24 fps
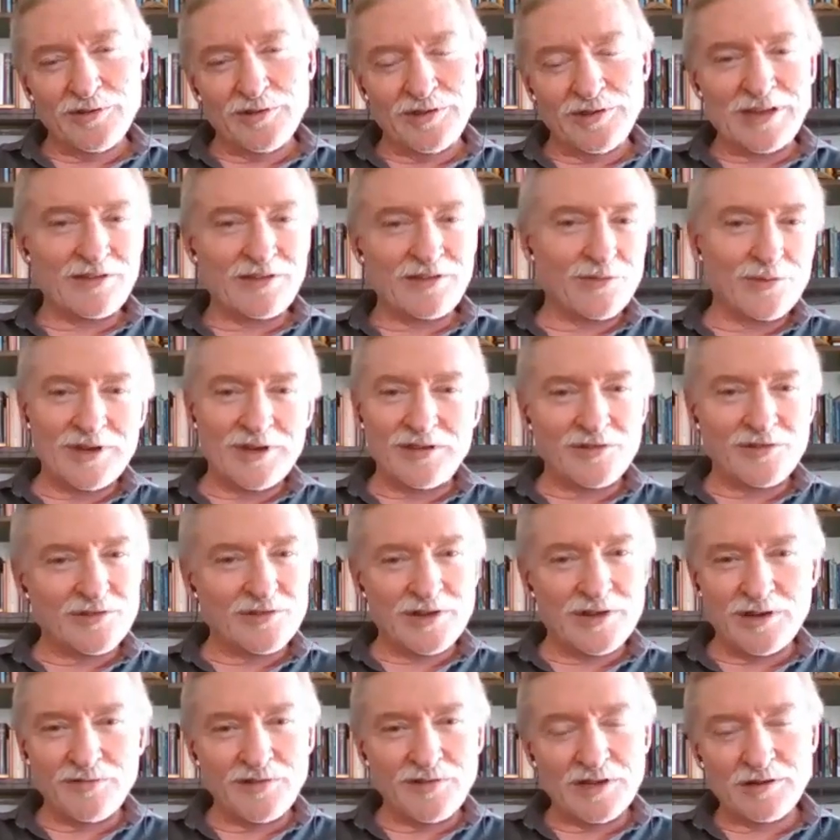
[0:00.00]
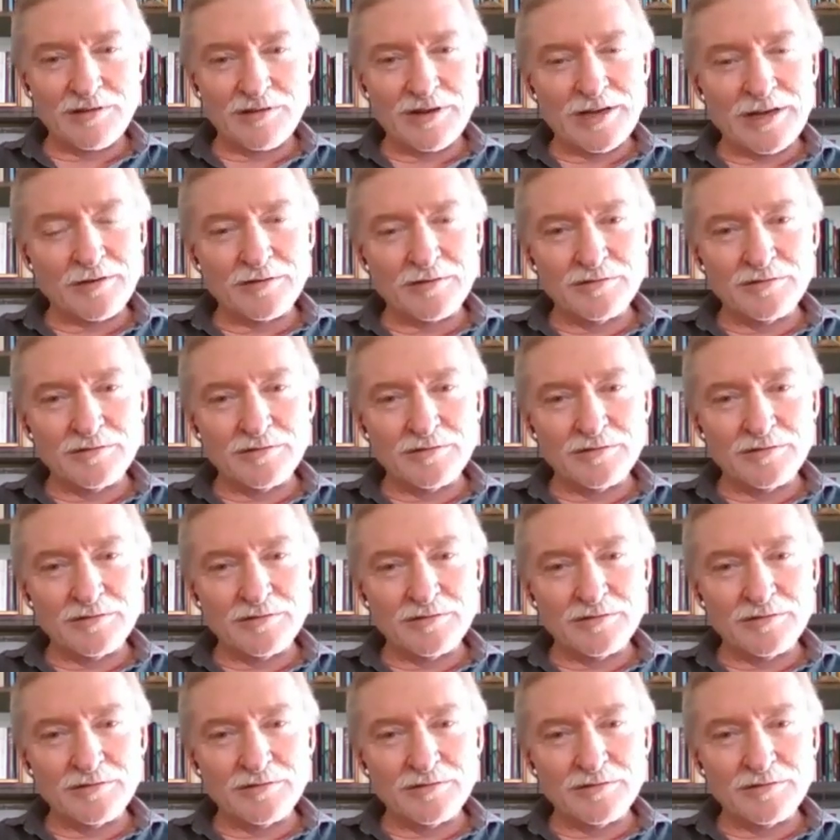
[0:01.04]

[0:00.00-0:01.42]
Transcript: And that's what he's trying to figure out.